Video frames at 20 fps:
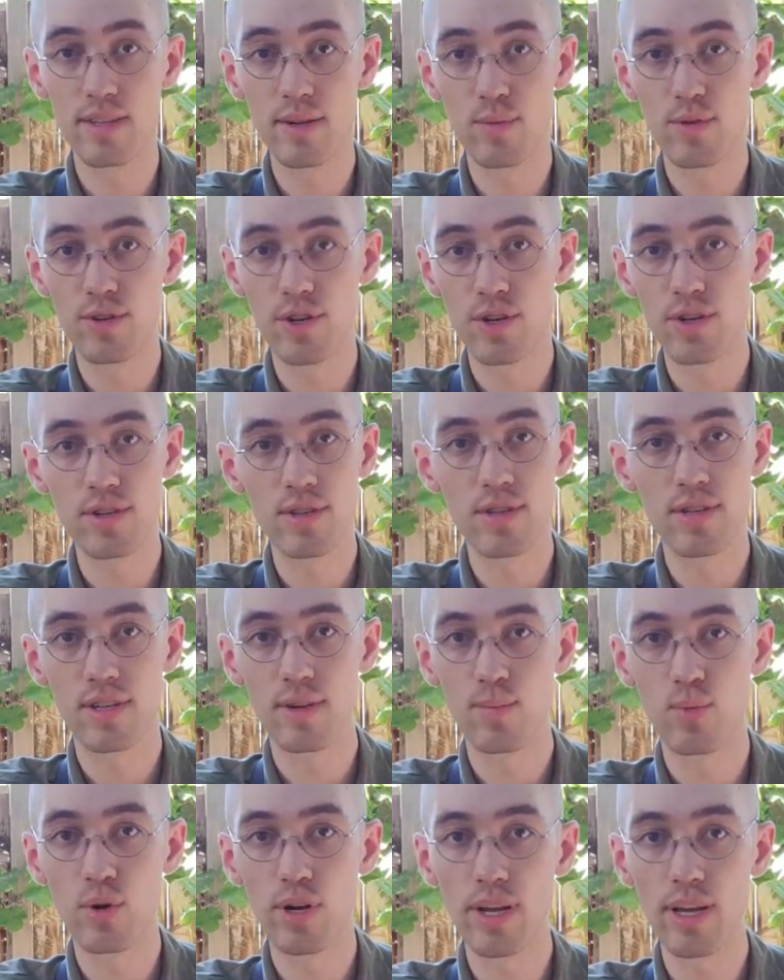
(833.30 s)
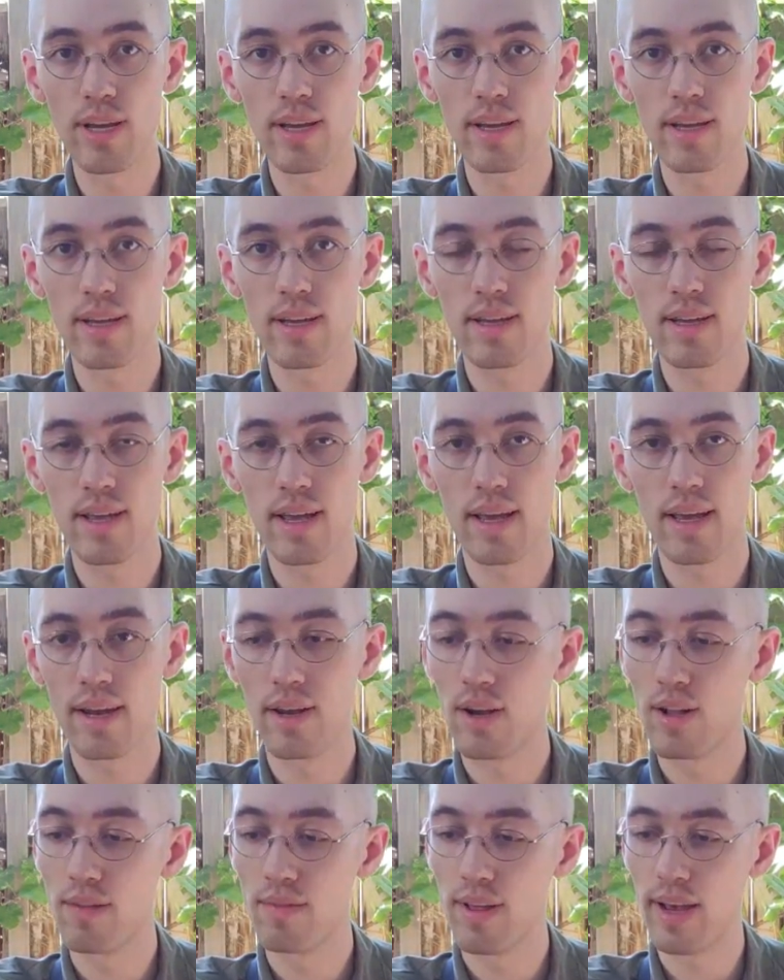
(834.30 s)
dirt, debris, and
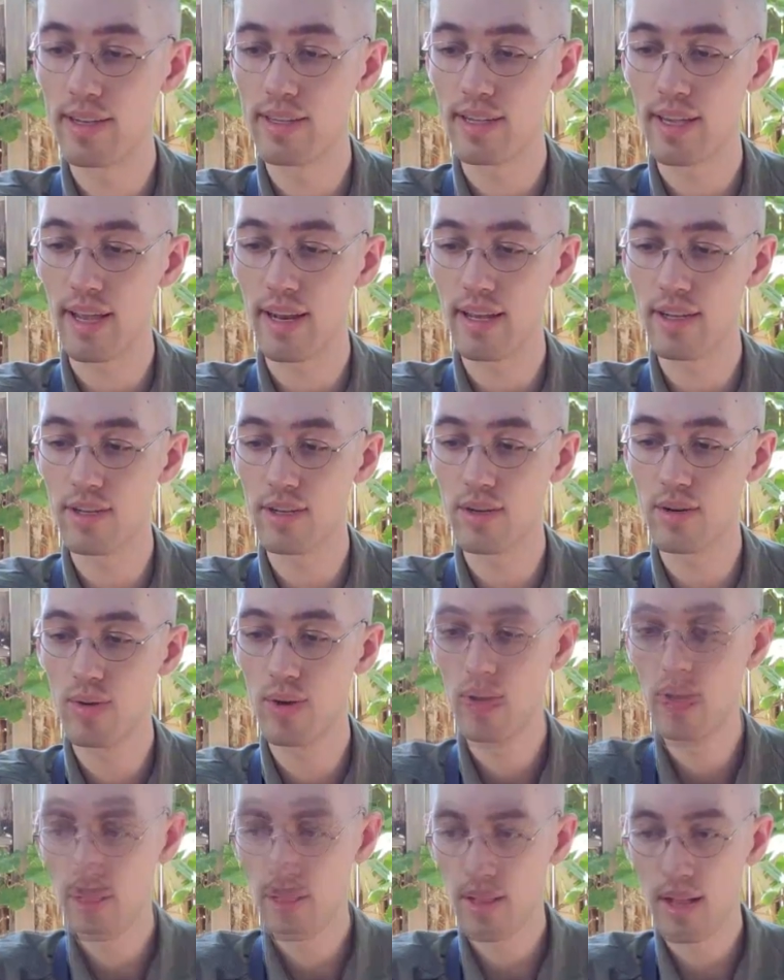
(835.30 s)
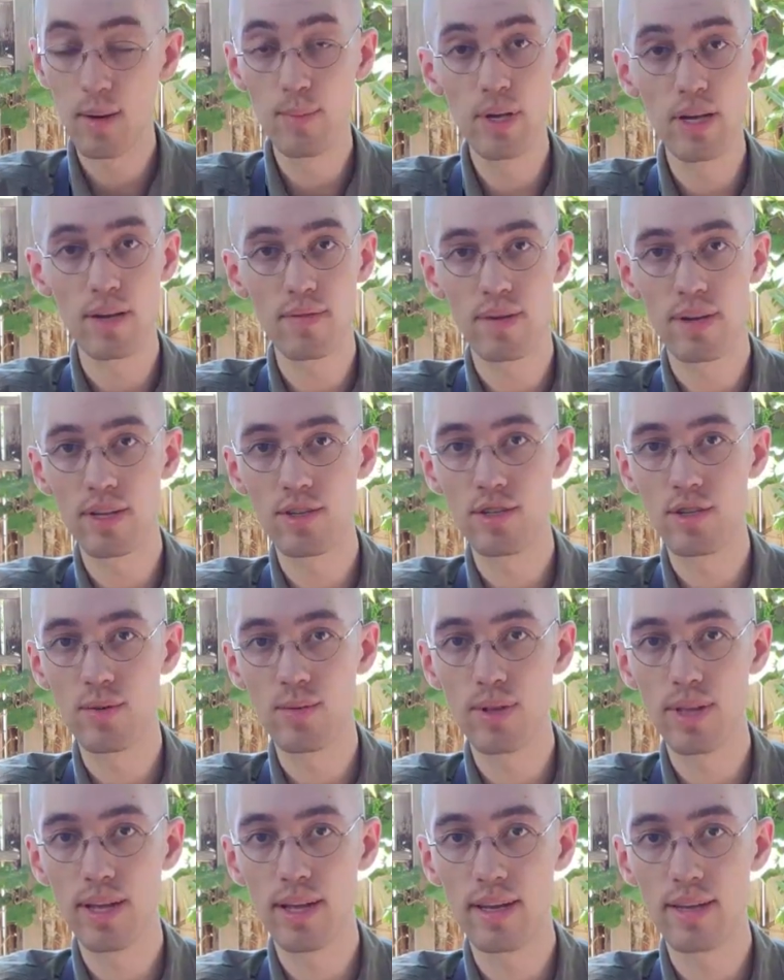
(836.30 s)
all of that to get into. How big of an
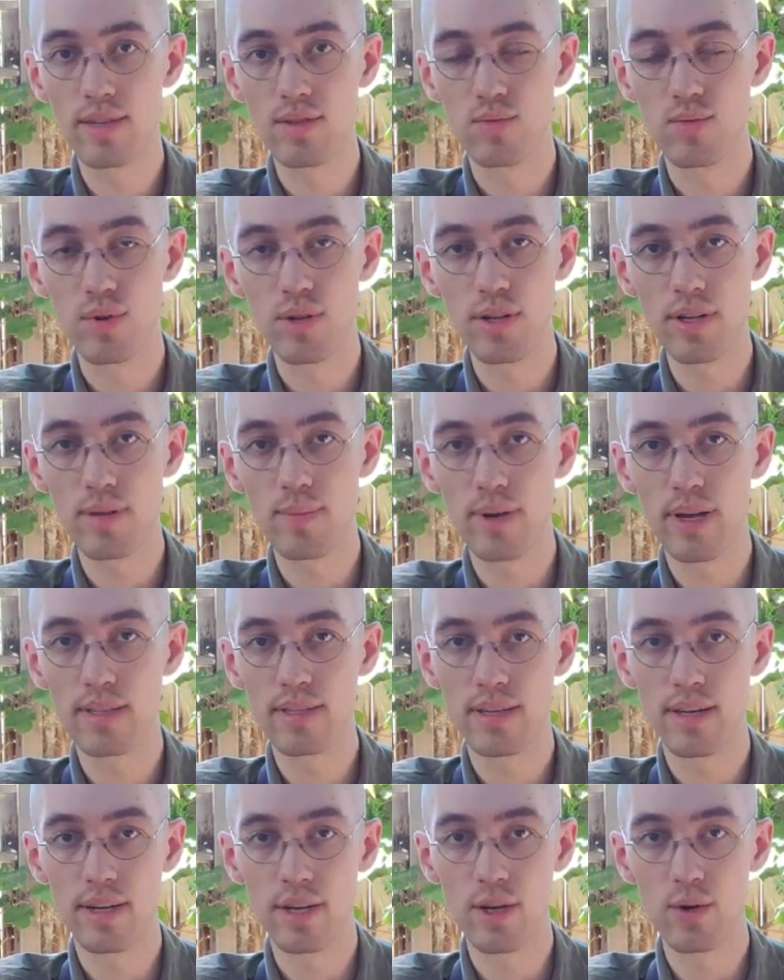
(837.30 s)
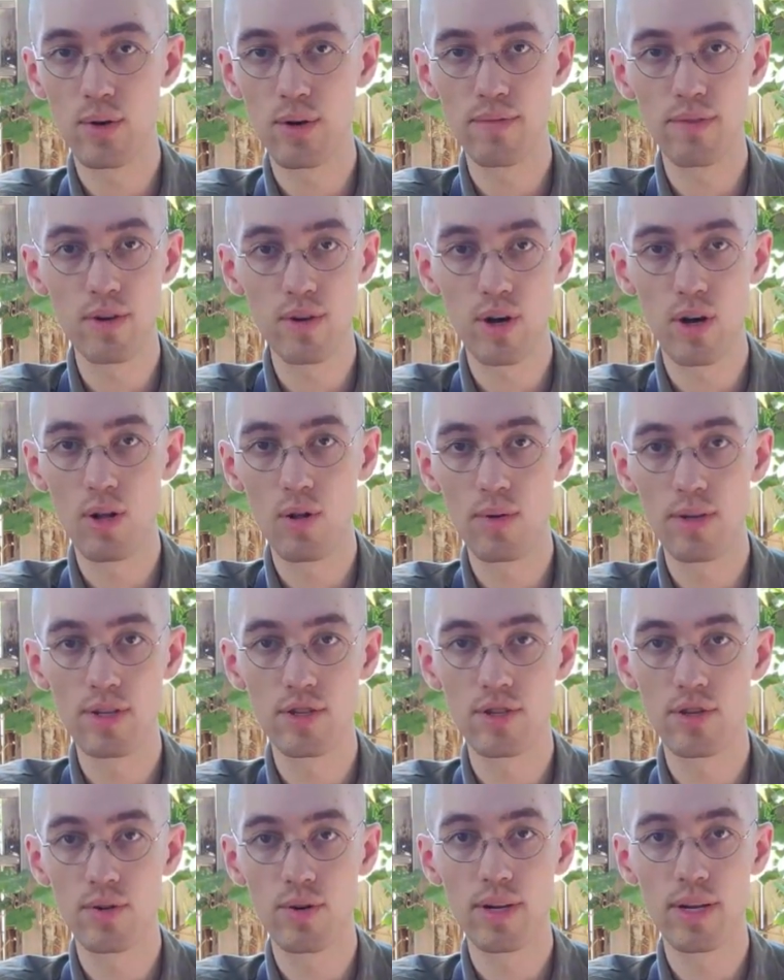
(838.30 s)
issue that is really depends on you. If you're always
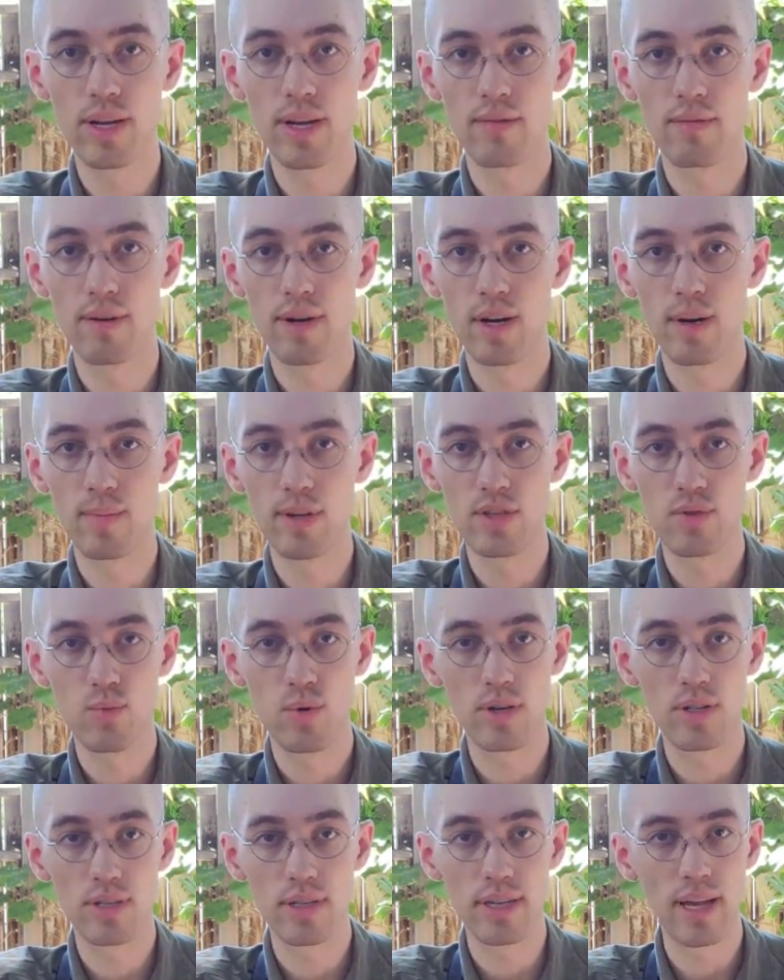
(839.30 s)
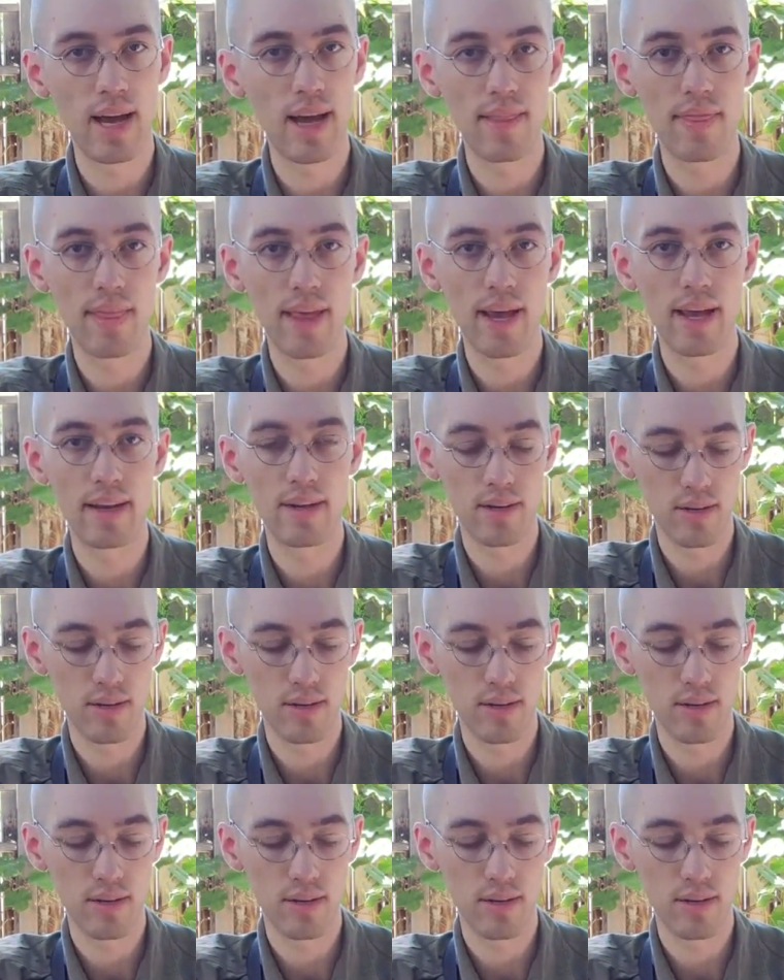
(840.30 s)
shooting in environments where it's not that